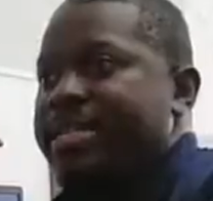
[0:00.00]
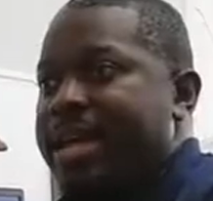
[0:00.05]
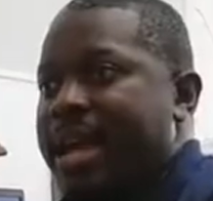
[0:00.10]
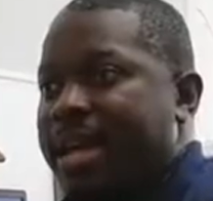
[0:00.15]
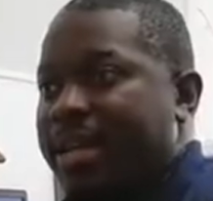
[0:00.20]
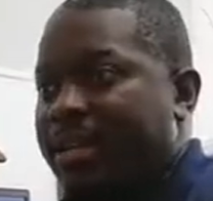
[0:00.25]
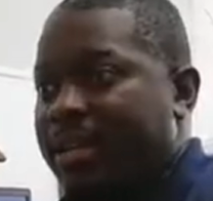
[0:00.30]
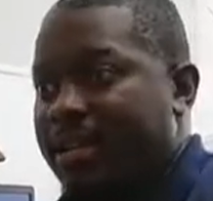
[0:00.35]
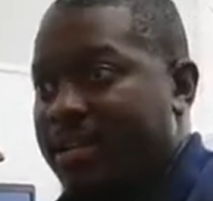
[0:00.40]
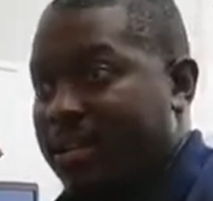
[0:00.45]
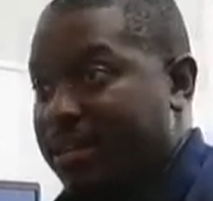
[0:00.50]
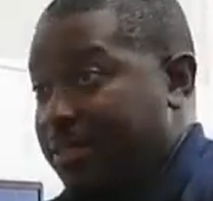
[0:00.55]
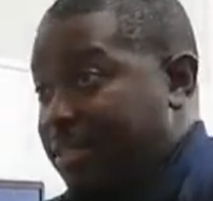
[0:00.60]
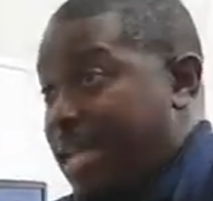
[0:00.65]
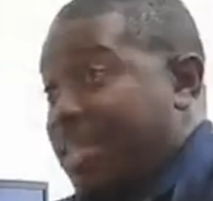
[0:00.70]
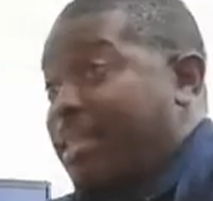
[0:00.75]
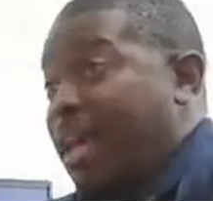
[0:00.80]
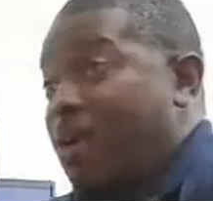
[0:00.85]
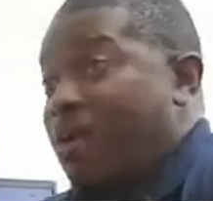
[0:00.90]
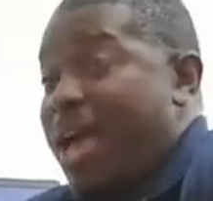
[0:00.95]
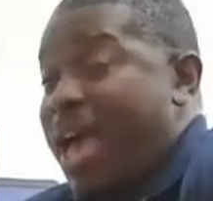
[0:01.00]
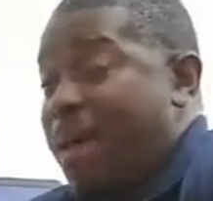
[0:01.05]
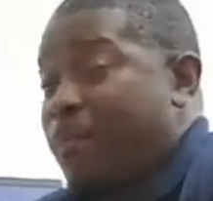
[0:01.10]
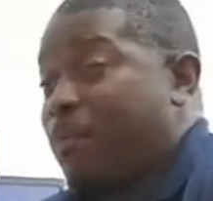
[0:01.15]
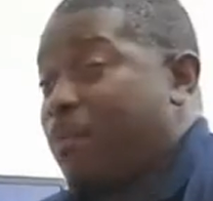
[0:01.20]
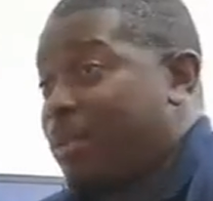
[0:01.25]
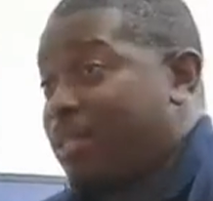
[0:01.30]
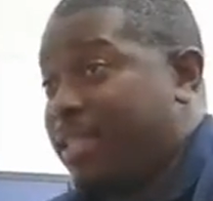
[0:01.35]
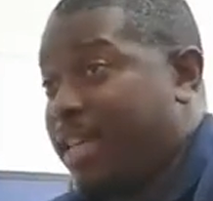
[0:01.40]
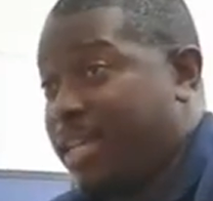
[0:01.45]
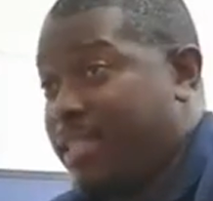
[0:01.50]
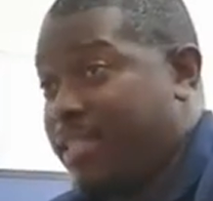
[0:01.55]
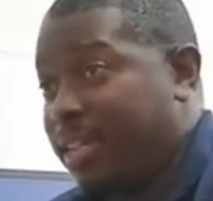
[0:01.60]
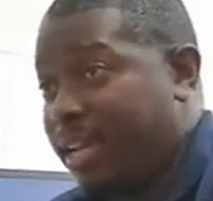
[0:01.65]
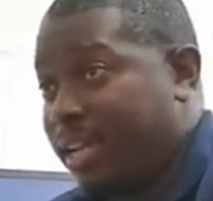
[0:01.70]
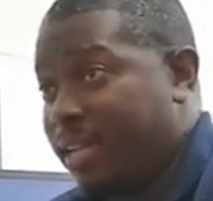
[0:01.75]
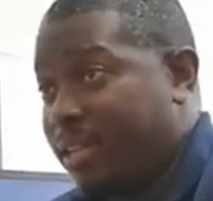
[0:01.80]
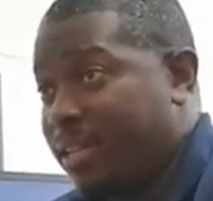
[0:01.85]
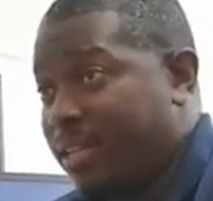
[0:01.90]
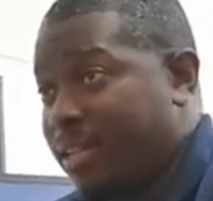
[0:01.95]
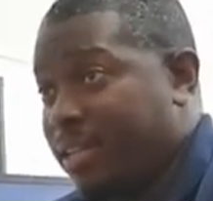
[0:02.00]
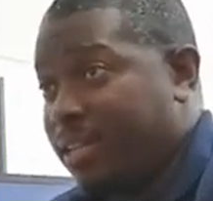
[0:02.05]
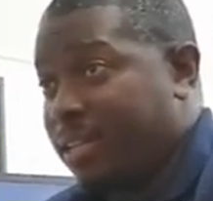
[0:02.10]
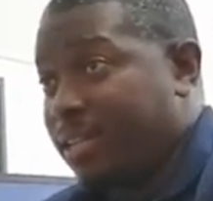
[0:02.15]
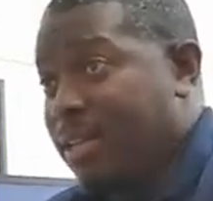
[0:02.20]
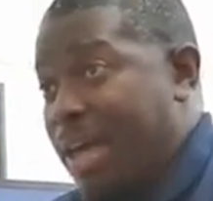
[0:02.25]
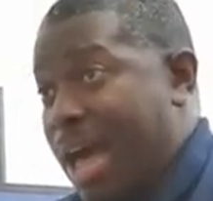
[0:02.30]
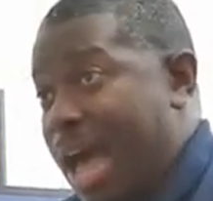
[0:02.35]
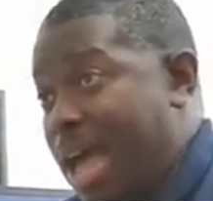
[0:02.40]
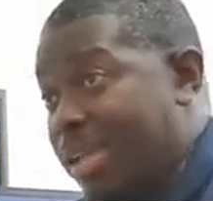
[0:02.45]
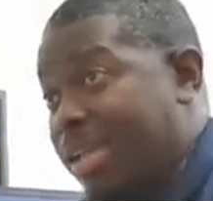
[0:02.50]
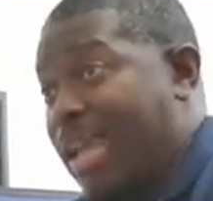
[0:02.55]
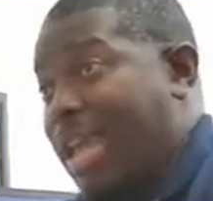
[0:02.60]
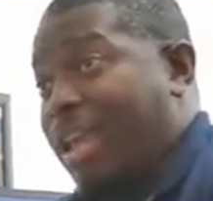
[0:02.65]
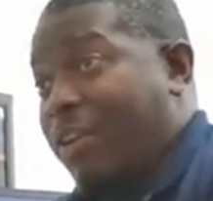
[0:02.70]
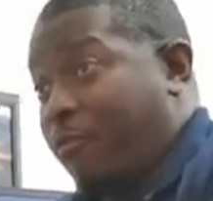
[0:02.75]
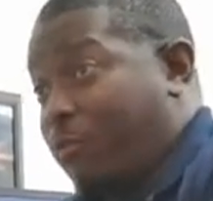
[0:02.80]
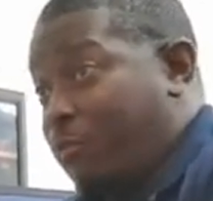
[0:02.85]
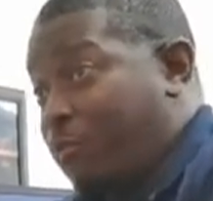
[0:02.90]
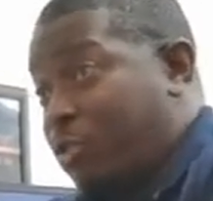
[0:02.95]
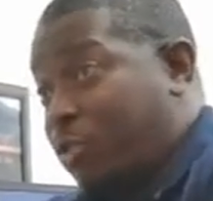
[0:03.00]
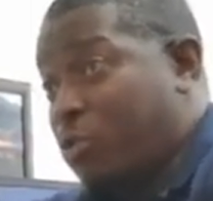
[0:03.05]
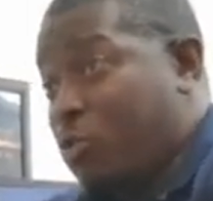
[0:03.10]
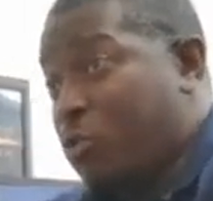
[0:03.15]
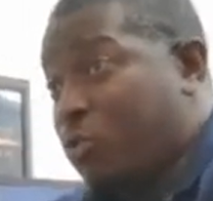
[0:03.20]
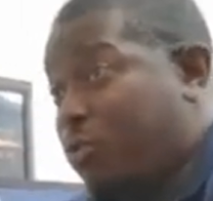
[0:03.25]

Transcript: that. Because that's how it happened with DJing. Right. I came from school